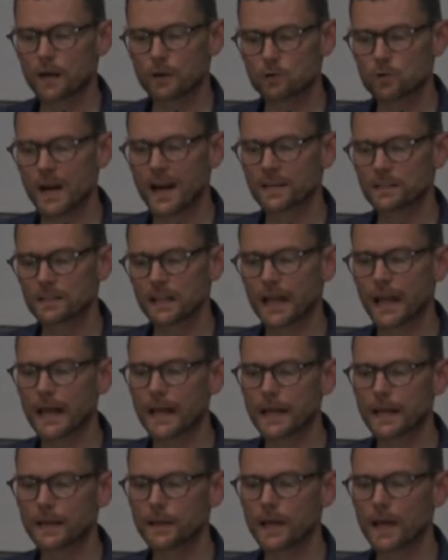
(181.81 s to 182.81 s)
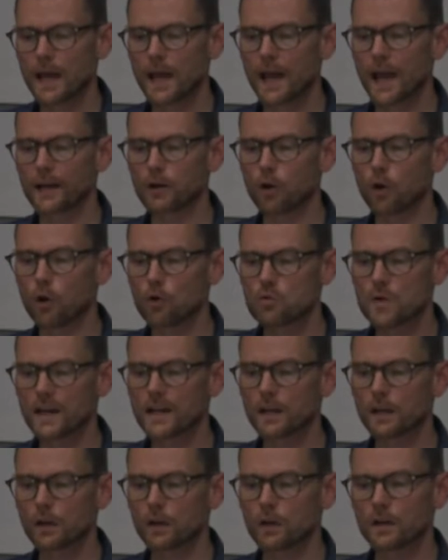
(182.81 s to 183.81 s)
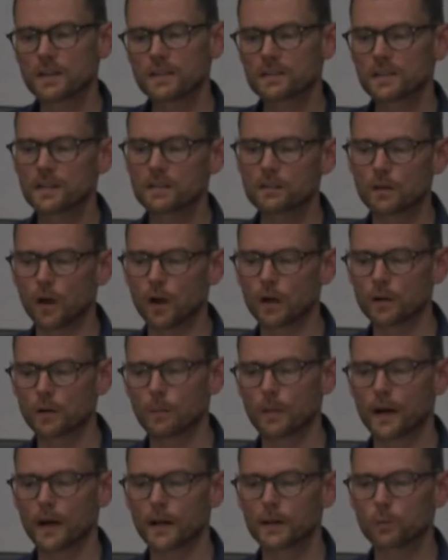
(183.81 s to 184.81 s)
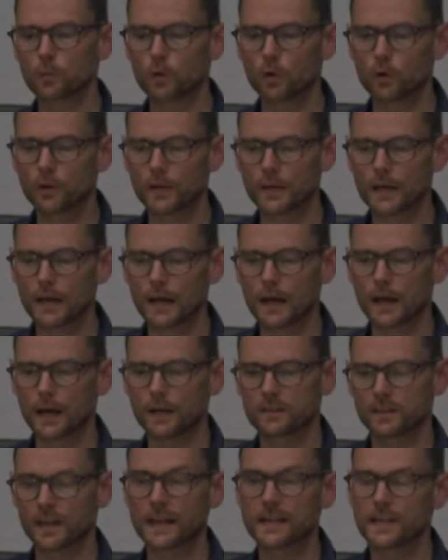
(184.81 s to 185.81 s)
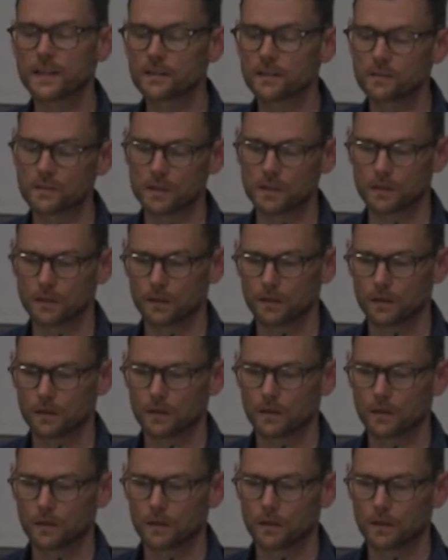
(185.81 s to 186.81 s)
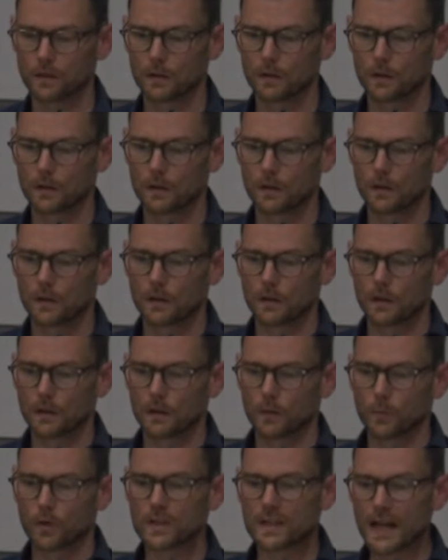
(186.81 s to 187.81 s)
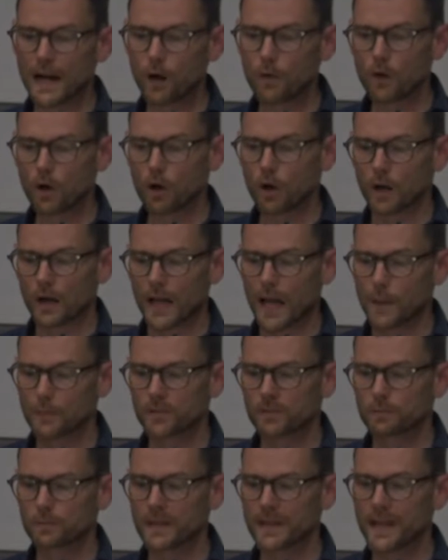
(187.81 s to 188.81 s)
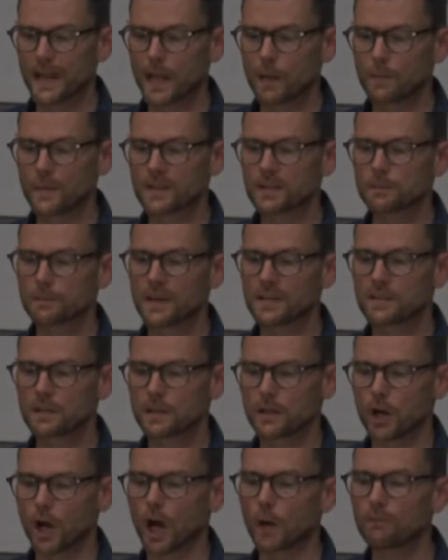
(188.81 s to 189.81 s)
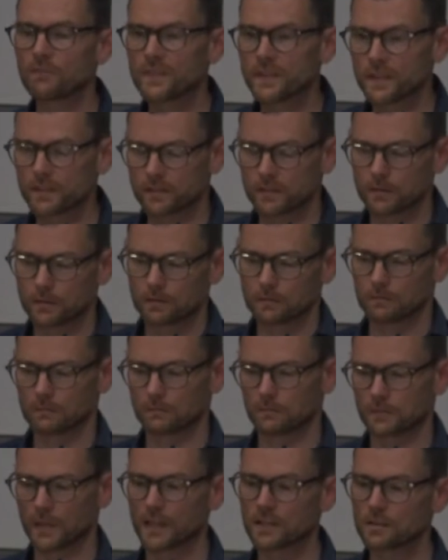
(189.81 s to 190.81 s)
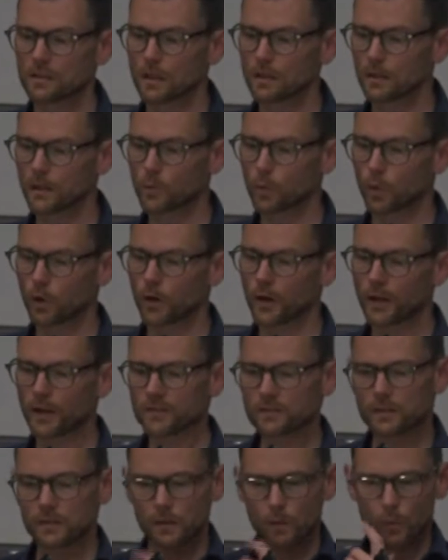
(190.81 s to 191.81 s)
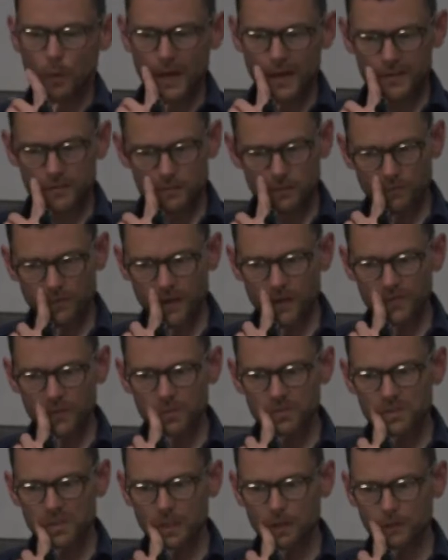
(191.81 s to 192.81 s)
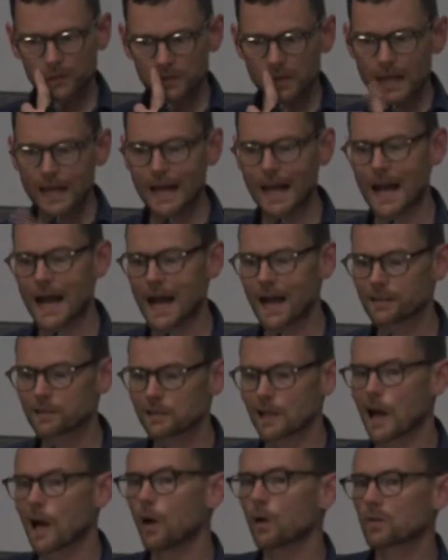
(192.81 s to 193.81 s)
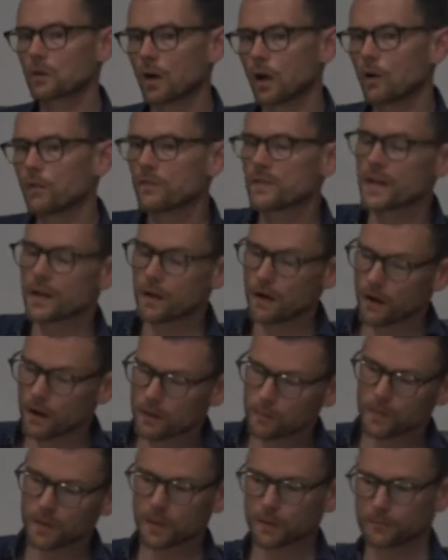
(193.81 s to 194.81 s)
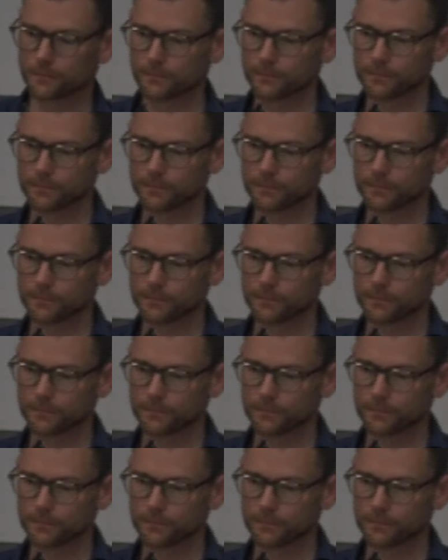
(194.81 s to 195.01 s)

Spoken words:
crash landing had already long since undermined working class identity. But now the collapse became especially obvious, and suddenly workers in the West found themselves cast out of the economy.